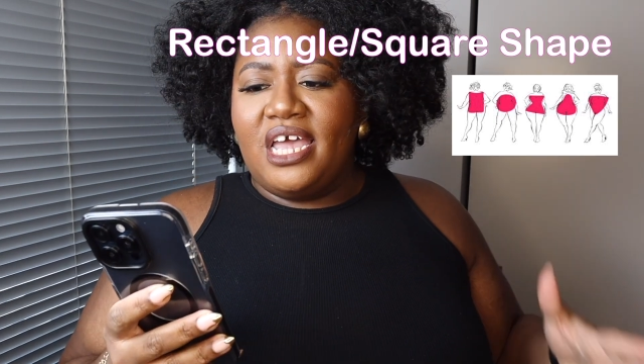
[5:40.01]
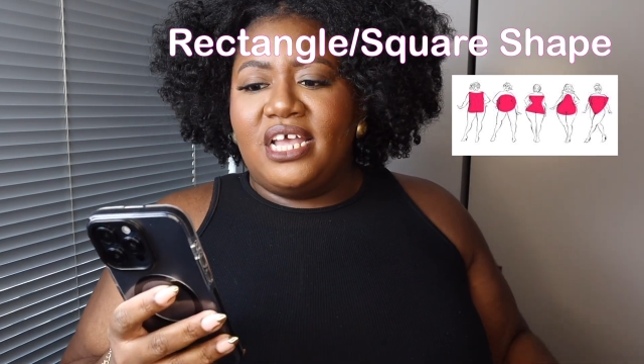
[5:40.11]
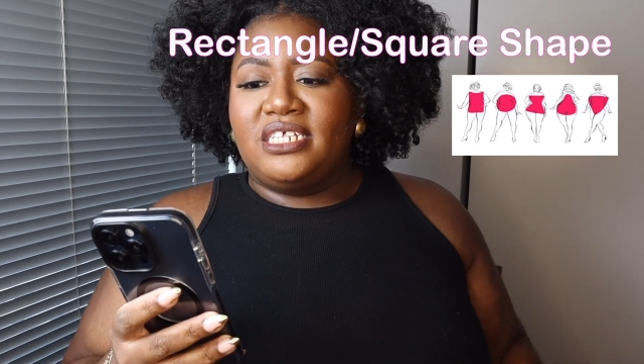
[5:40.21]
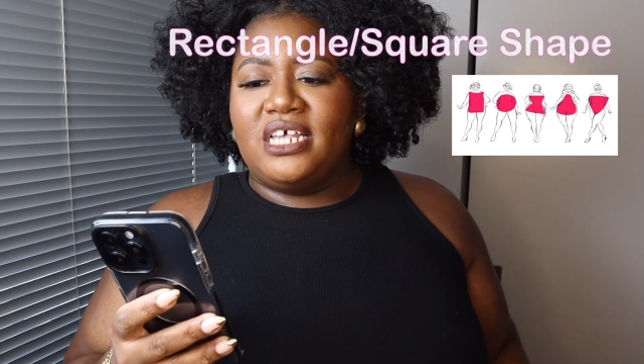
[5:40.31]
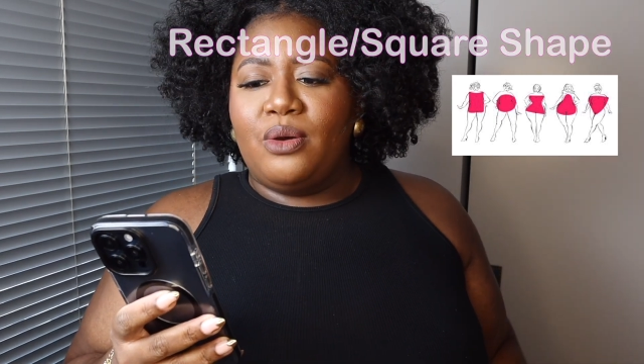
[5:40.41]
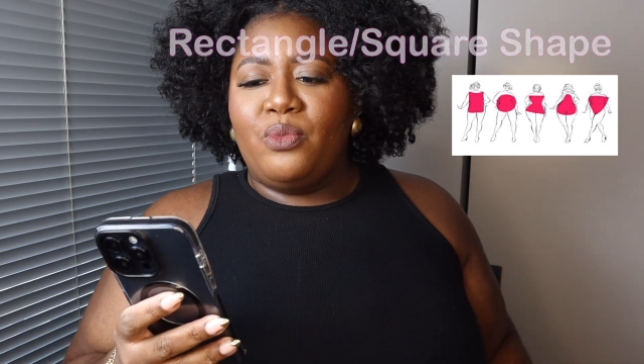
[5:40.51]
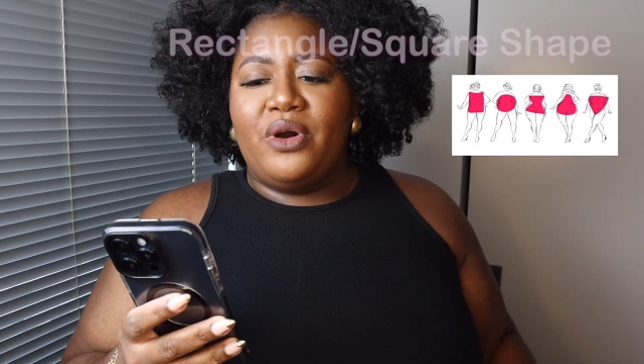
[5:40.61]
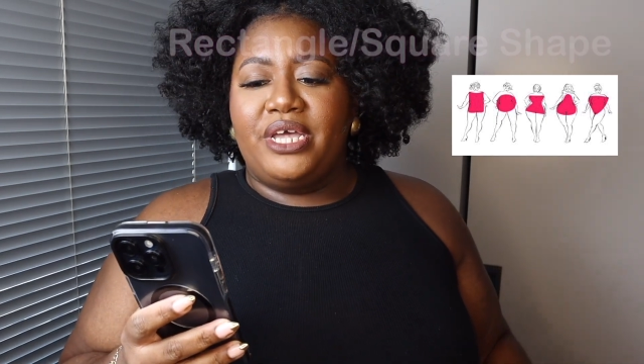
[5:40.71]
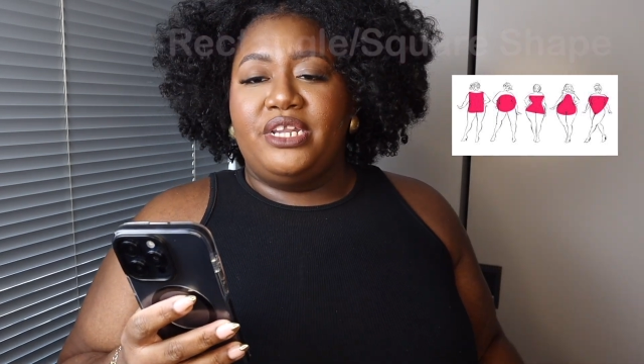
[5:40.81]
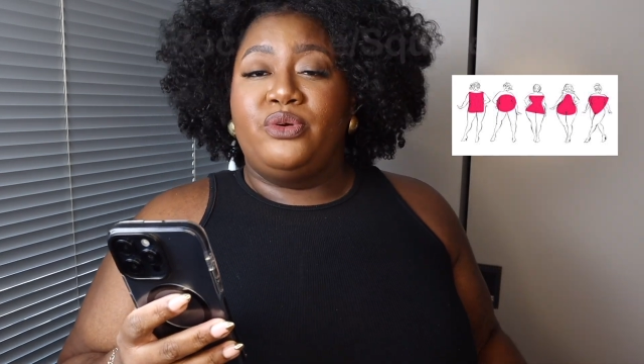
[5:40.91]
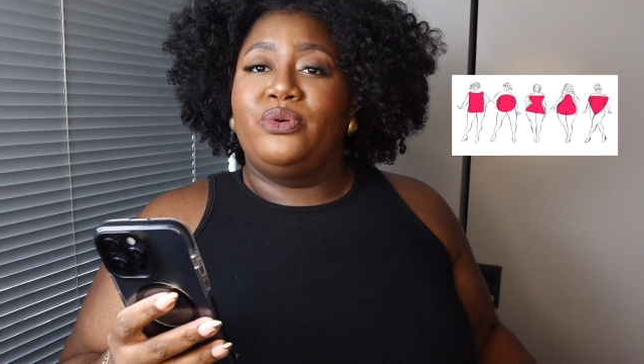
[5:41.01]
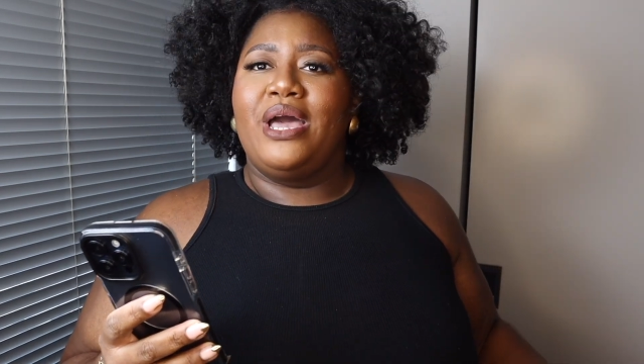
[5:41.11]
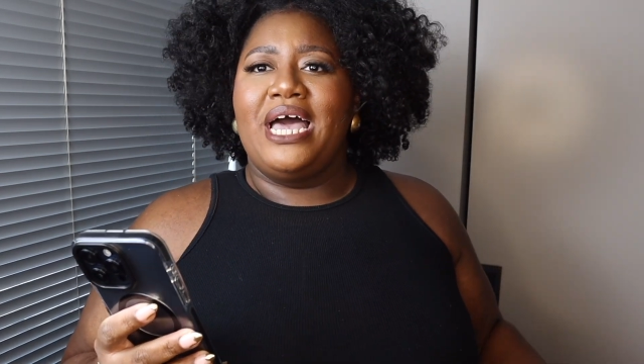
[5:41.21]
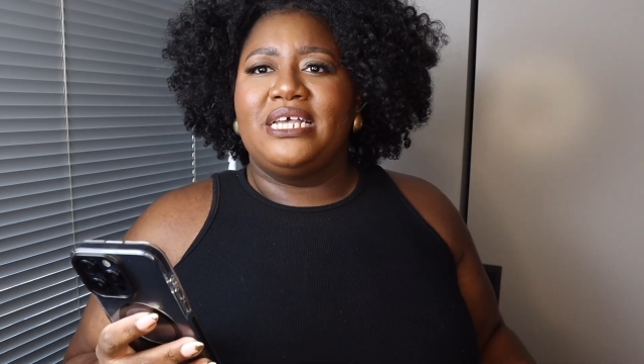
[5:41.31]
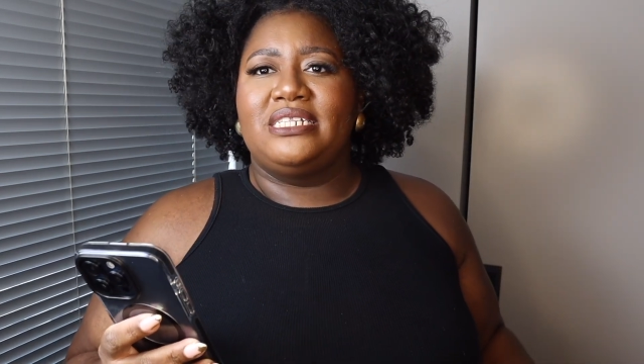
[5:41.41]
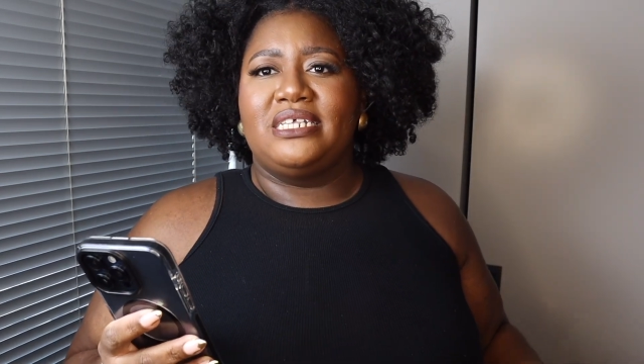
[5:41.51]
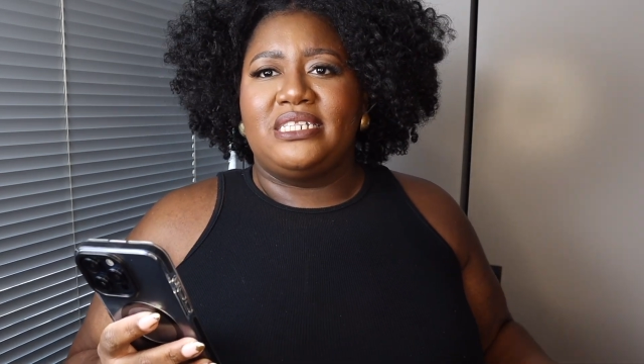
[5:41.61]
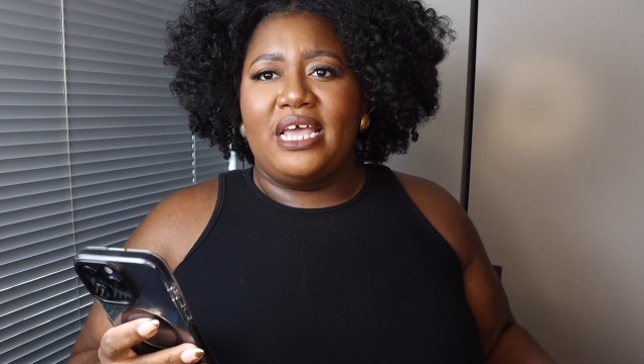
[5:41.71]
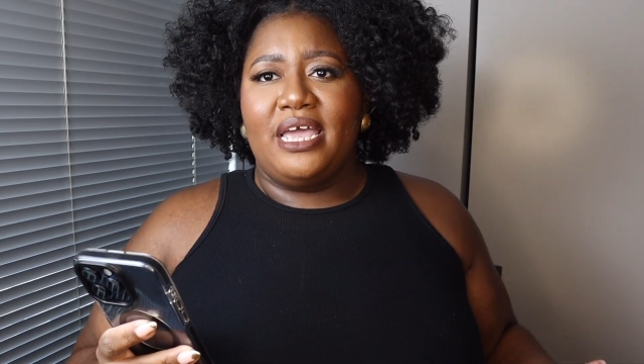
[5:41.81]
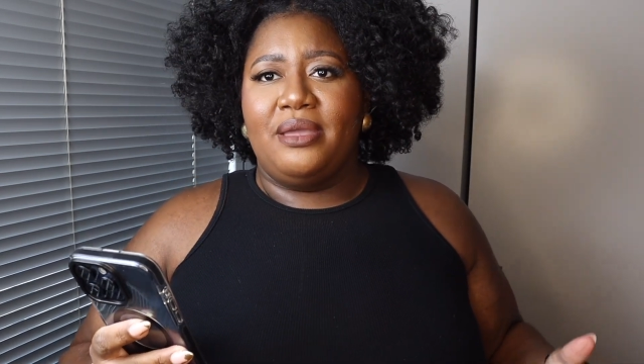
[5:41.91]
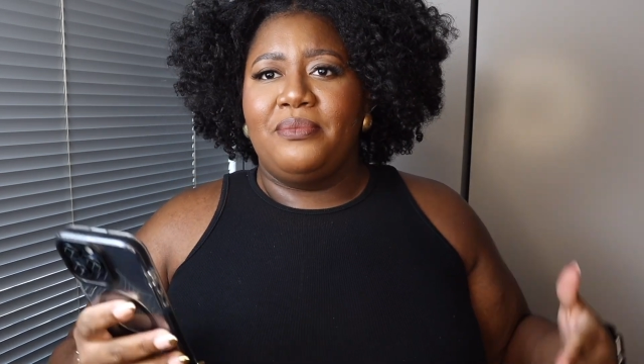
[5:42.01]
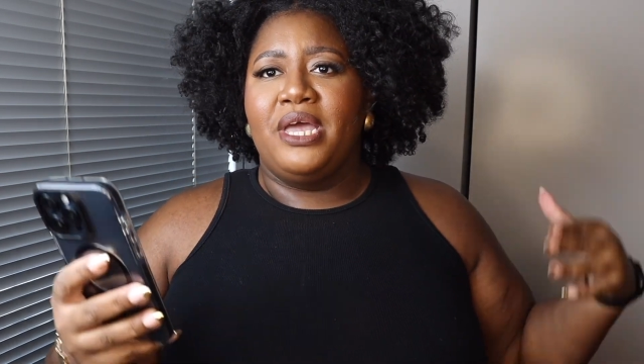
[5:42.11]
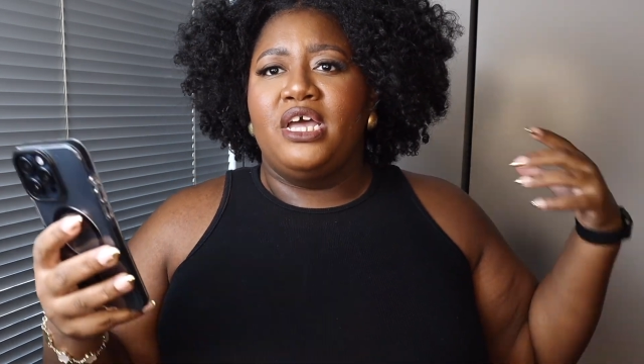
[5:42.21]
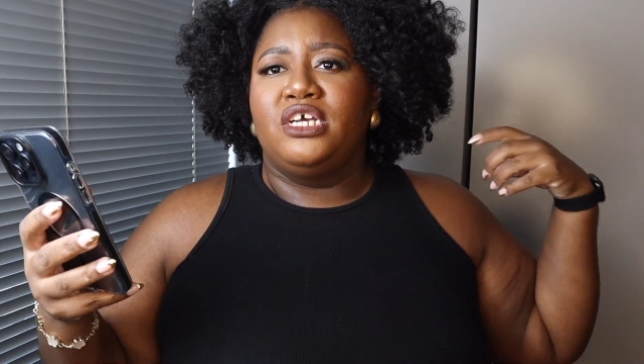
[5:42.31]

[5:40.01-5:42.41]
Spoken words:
is someone who has the same